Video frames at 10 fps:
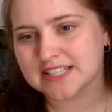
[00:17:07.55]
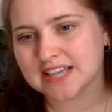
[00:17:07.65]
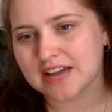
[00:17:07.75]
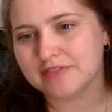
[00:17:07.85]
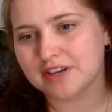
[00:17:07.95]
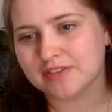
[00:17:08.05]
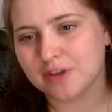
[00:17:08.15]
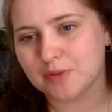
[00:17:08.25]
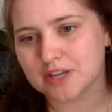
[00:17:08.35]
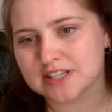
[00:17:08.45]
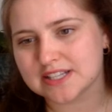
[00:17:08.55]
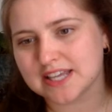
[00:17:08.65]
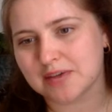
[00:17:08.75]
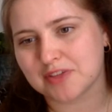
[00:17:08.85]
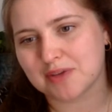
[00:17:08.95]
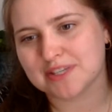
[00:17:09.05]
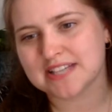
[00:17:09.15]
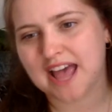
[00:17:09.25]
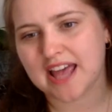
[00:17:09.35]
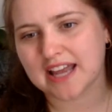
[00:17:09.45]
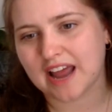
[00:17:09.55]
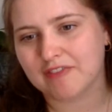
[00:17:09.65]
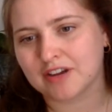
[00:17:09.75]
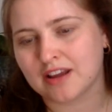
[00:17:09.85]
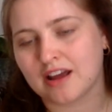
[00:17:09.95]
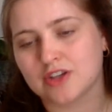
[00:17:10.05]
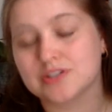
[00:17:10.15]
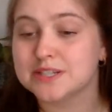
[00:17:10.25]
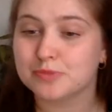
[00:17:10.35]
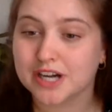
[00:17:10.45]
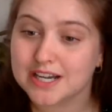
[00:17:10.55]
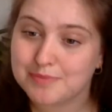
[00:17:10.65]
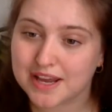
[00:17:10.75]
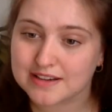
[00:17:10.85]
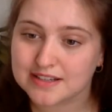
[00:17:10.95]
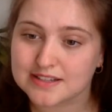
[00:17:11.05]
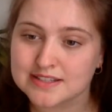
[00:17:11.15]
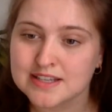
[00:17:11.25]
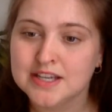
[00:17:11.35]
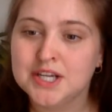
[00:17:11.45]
I've read a few books this year where they were set in African countries pre-independence,